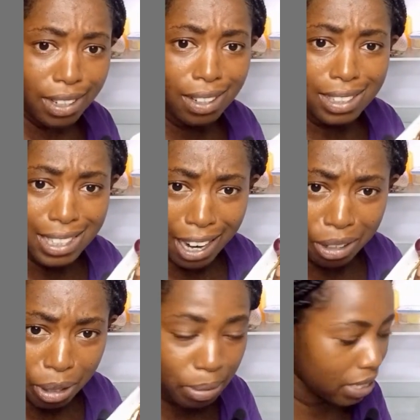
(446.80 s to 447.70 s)
These are
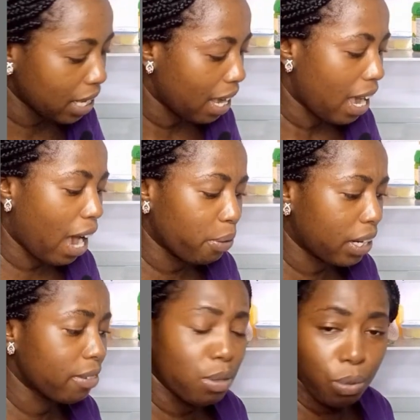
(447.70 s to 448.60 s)
grapes. I would
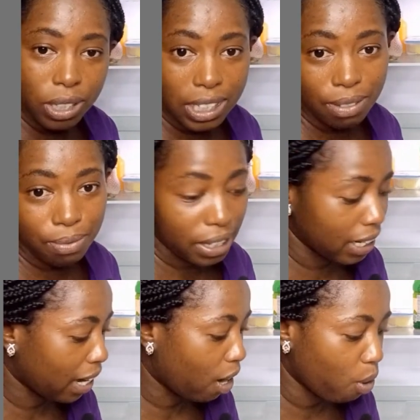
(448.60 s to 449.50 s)
have to wash it in
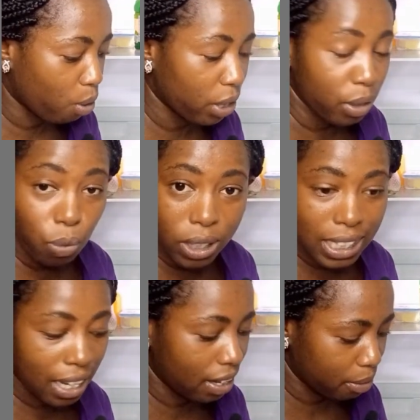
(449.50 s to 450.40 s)
vinegar or in
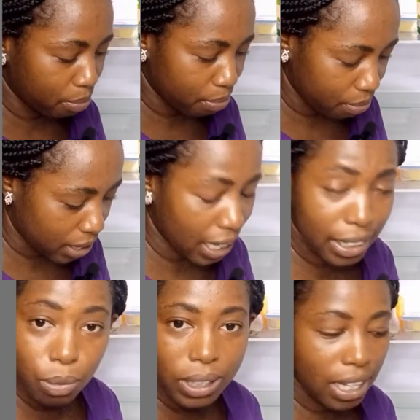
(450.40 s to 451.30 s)
water,
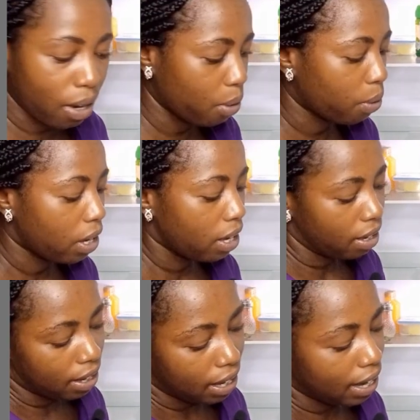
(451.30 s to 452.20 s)
saline water, or
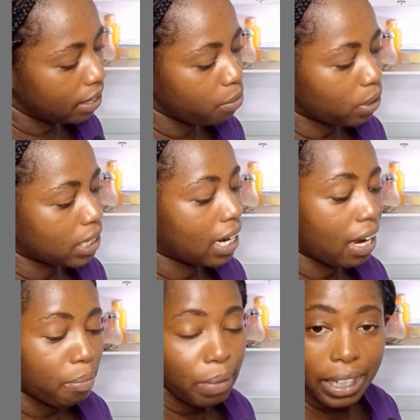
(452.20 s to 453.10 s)
any water that
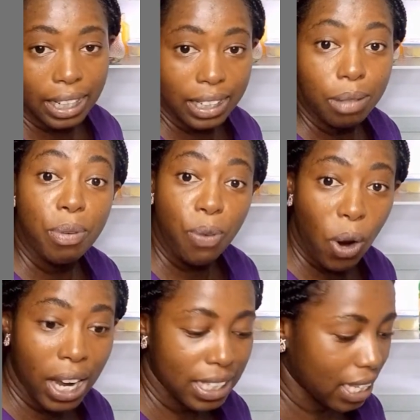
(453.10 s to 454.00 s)
can make it clean before
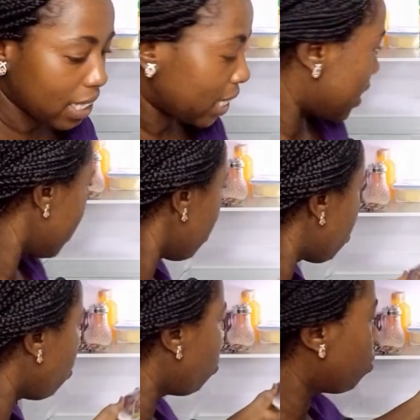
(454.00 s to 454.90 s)
I start eating.
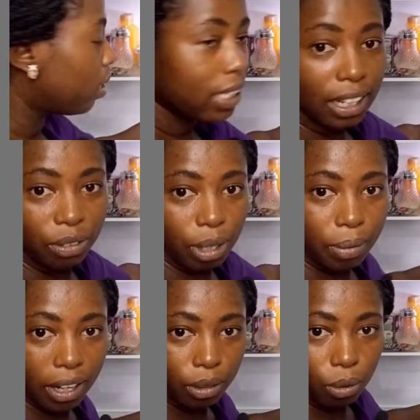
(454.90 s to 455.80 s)
So the grape
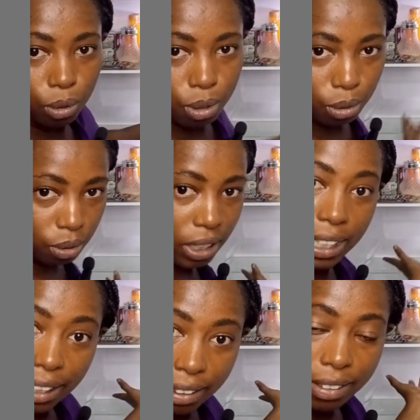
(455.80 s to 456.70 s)
can go to
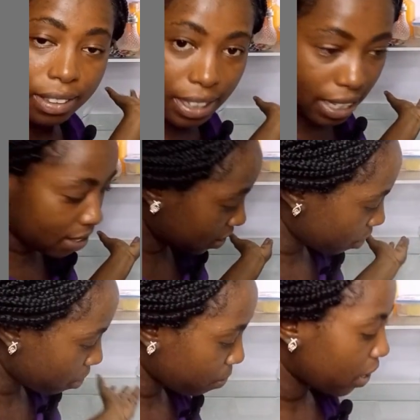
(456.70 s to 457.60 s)
the next
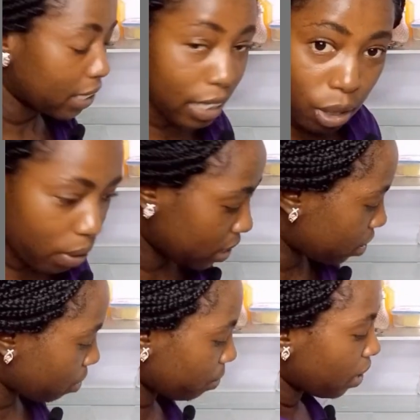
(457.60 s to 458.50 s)
shelf, the lower
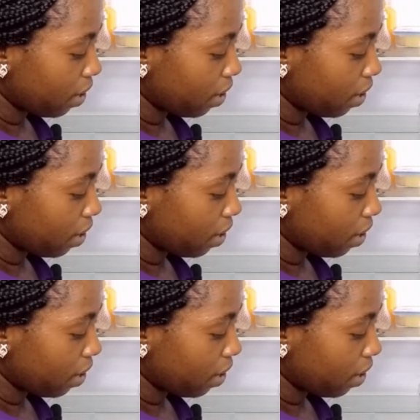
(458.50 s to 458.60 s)
shelf.